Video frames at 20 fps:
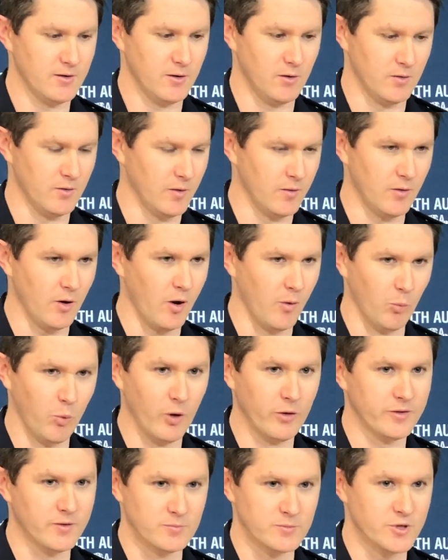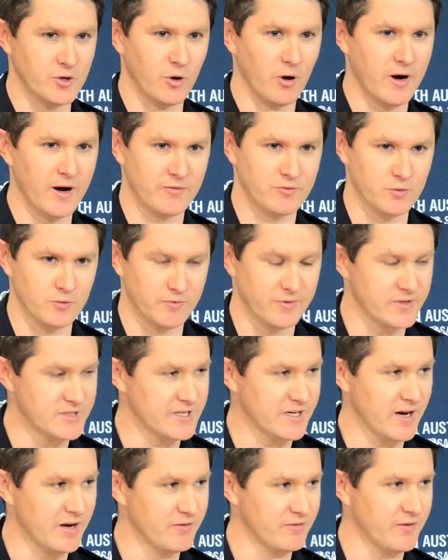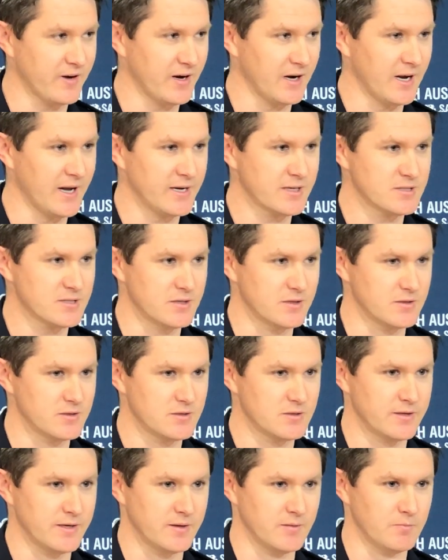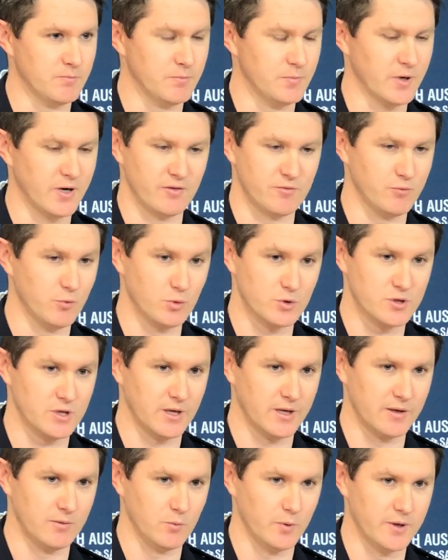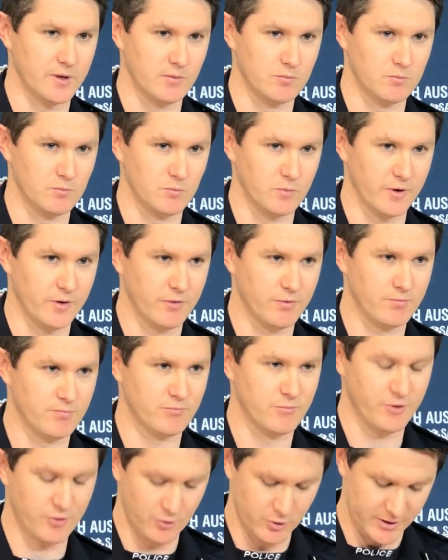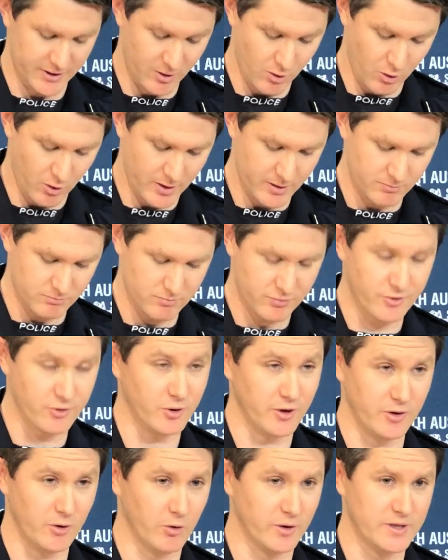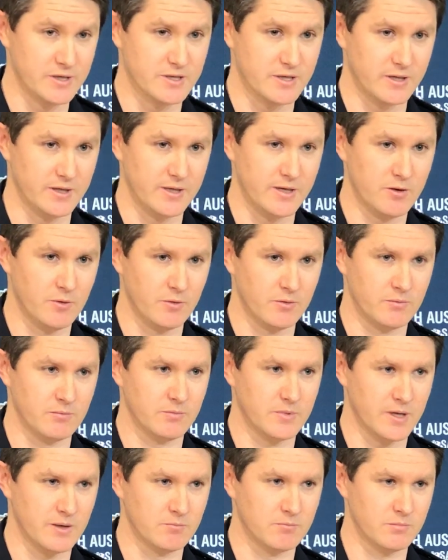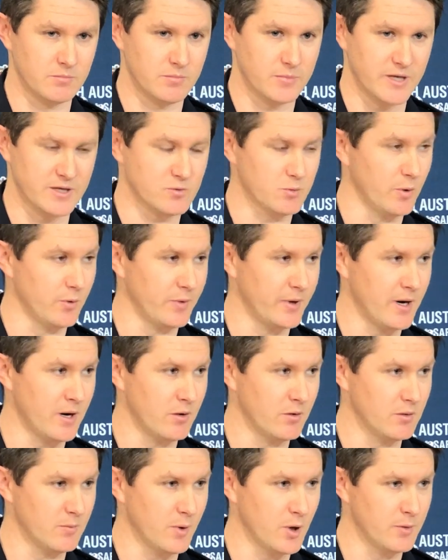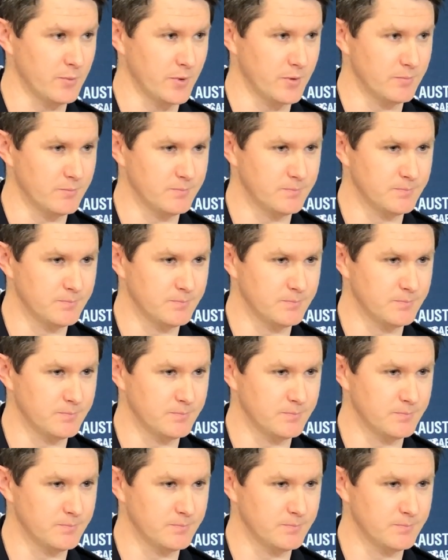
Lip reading: want them to not have to investigate fatal accidents, but unfortunately we're 39 into the year and that's where we are at the moment.